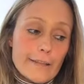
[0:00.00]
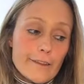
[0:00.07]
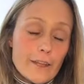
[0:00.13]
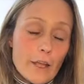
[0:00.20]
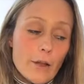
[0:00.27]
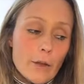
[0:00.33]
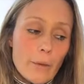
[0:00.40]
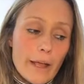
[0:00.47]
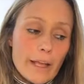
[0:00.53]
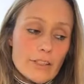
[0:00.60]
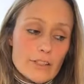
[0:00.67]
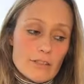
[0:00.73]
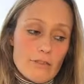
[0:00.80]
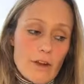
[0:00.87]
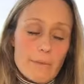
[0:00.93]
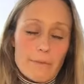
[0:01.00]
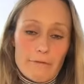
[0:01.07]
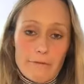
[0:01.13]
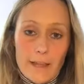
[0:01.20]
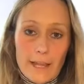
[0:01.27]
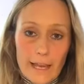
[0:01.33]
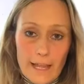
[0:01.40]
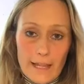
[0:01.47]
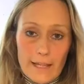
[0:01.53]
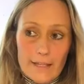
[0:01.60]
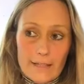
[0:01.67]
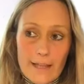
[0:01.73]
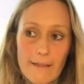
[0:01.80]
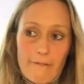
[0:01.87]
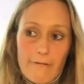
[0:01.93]
the only way I can describe the feeling
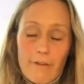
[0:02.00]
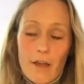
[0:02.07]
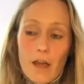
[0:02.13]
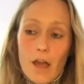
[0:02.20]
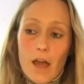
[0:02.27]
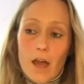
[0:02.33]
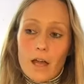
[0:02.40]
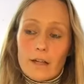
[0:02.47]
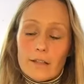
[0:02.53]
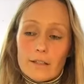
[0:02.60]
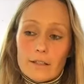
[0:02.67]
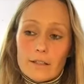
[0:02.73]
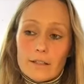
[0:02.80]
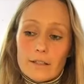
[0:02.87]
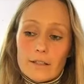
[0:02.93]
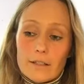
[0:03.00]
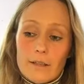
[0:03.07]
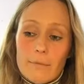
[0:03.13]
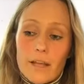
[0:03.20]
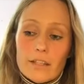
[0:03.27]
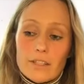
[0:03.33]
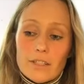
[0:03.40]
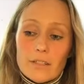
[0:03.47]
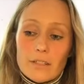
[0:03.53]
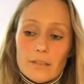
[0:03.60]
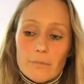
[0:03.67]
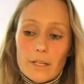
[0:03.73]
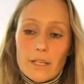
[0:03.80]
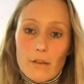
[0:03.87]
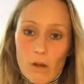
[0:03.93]
is if, imagine
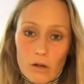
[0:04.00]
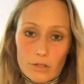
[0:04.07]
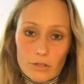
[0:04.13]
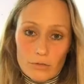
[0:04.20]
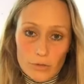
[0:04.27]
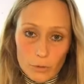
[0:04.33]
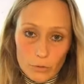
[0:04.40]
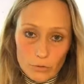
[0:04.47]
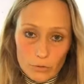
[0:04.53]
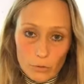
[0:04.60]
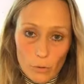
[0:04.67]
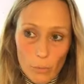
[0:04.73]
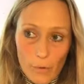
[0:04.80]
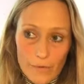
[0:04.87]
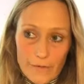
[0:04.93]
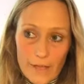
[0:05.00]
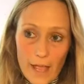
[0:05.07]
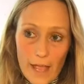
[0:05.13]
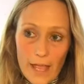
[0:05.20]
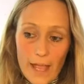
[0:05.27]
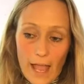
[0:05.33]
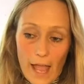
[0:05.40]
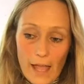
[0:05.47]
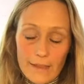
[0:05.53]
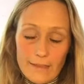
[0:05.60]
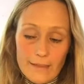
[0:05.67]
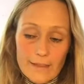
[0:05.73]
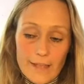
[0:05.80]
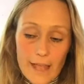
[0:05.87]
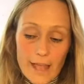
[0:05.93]
somebody knocked on your door one day
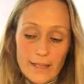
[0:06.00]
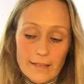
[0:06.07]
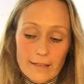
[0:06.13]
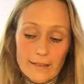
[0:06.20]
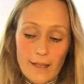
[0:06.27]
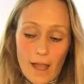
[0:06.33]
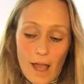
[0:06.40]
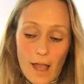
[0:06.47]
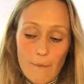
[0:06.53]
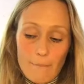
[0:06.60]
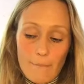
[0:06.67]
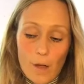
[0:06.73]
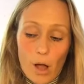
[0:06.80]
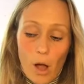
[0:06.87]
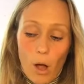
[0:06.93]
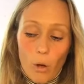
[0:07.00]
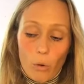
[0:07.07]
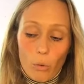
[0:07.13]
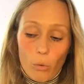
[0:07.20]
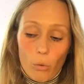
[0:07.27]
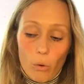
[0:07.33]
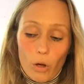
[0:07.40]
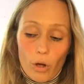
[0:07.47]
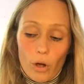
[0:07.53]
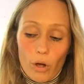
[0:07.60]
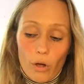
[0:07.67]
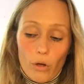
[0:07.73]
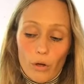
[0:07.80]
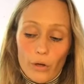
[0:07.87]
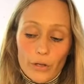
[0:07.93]
and said, oh,
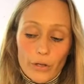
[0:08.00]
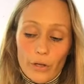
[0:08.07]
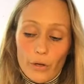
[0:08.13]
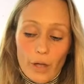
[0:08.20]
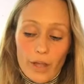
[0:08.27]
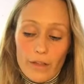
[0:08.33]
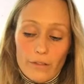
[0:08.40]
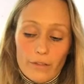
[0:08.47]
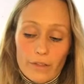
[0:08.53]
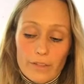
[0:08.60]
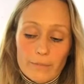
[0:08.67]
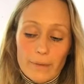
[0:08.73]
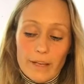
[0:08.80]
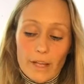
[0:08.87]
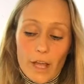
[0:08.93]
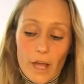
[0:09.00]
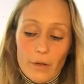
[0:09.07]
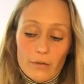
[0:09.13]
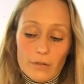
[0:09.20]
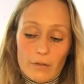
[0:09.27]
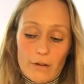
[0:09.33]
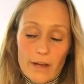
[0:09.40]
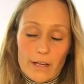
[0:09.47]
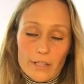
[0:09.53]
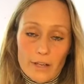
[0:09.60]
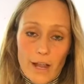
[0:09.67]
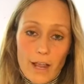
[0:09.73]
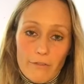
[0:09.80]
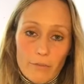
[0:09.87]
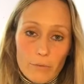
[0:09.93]
there's been a coach crash
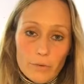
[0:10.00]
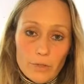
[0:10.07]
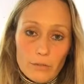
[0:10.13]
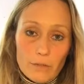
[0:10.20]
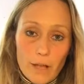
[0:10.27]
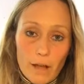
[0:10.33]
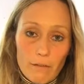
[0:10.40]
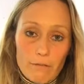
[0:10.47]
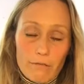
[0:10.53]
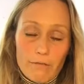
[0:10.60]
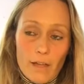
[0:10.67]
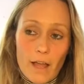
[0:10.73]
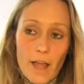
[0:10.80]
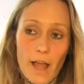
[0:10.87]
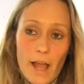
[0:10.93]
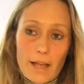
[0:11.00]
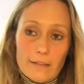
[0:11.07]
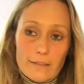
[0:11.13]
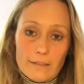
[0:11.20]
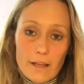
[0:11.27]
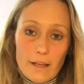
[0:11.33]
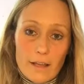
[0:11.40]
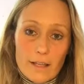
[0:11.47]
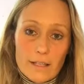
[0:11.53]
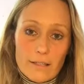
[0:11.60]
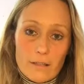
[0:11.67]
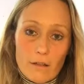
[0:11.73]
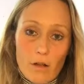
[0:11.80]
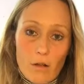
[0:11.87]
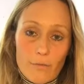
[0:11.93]
and everyone you love has died
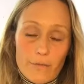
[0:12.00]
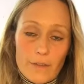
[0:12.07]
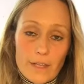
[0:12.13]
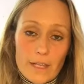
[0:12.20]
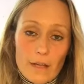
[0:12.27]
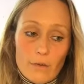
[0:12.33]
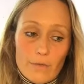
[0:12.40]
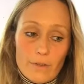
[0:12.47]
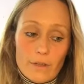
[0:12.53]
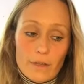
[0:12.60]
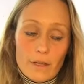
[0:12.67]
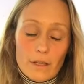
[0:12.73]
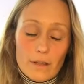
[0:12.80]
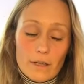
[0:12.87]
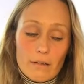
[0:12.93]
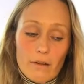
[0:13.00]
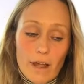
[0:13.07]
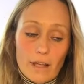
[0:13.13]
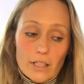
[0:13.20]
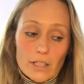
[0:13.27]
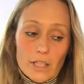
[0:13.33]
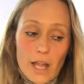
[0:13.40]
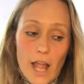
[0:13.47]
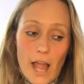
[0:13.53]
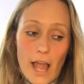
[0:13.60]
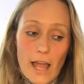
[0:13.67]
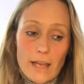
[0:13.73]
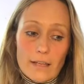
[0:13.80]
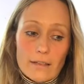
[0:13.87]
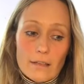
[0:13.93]
in the crash,
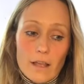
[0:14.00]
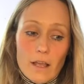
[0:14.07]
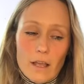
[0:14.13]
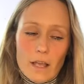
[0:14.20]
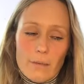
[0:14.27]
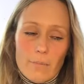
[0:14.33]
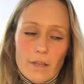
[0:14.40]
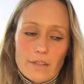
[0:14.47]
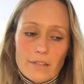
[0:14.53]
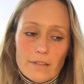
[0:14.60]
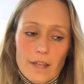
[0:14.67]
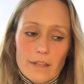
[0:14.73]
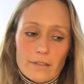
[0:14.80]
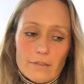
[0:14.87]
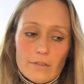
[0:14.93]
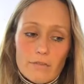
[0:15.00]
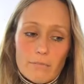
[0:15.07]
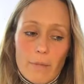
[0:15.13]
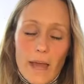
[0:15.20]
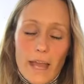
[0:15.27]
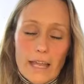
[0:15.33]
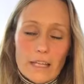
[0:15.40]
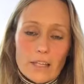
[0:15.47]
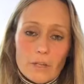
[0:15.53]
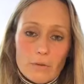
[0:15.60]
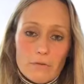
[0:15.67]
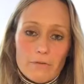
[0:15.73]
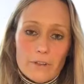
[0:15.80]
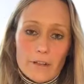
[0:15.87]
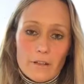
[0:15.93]
and imagine that sort of pain you
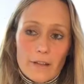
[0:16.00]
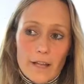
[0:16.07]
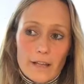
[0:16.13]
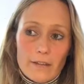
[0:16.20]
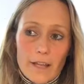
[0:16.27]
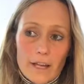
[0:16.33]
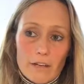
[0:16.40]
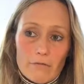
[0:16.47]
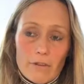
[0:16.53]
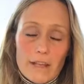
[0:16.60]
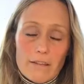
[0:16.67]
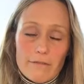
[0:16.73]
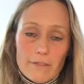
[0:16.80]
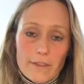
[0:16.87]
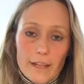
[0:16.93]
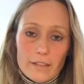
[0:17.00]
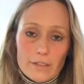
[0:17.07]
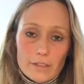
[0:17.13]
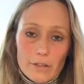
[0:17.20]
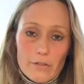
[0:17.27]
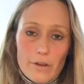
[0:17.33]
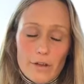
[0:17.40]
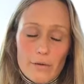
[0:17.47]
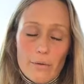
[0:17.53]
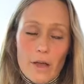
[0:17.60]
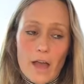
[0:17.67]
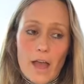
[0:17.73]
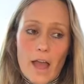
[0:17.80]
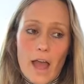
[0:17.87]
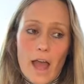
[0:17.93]
would feel, that grief and that sorrow.
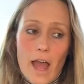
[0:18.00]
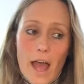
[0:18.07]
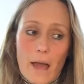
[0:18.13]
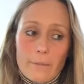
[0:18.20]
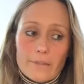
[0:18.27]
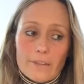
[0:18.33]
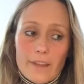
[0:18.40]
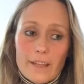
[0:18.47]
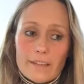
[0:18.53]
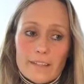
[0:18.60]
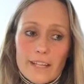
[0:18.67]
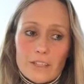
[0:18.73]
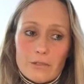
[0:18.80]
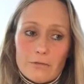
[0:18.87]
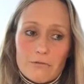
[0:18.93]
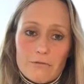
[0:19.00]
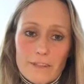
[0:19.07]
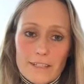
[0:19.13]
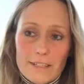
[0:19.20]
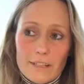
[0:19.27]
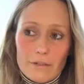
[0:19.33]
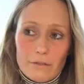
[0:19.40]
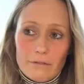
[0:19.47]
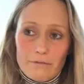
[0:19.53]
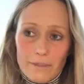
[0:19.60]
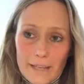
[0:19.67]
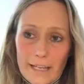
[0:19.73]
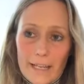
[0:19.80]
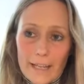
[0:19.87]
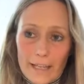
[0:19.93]
So that's the actual physical
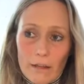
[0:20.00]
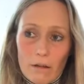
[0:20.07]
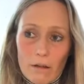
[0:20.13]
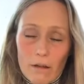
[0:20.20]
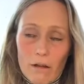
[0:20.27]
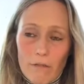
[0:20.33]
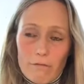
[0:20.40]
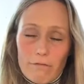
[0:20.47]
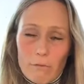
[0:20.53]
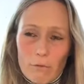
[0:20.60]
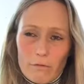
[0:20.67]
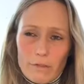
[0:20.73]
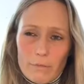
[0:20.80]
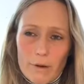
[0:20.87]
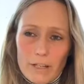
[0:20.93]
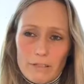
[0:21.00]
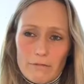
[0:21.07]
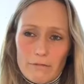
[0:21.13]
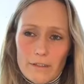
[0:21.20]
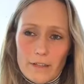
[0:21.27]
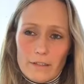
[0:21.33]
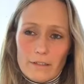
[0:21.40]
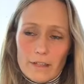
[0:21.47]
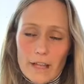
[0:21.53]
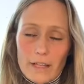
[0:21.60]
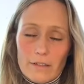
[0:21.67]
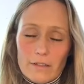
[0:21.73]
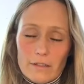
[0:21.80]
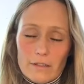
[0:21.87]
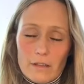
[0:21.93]
feeling of what depression feels
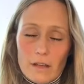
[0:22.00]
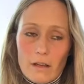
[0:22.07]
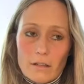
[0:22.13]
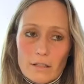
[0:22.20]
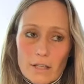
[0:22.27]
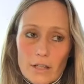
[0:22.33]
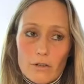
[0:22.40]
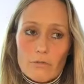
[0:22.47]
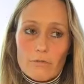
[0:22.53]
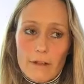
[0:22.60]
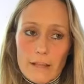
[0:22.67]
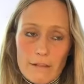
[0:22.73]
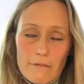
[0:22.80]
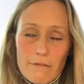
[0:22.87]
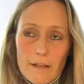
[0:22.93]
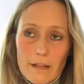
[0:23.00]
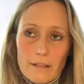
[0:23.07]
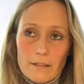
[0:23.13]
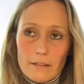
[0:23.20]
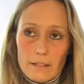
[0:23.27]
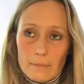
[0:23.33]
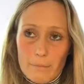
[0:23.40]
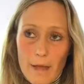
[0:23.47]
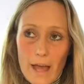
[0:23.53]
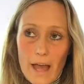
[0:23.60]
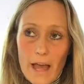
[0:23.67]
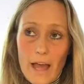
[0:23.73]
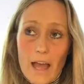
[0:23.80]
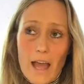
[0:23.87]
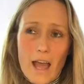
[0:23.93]
like, just utter grief and
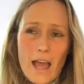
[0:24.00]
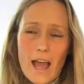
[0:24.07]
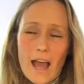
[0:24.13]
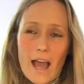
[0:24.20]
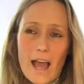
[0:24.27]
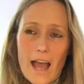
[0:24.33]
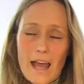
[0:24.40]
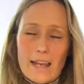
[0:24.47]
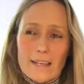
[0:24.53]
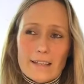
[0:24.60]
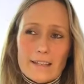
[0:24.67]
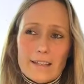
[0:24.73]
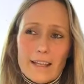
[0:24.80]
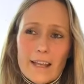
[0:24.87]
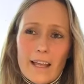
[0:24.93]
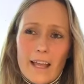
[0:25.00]
despair and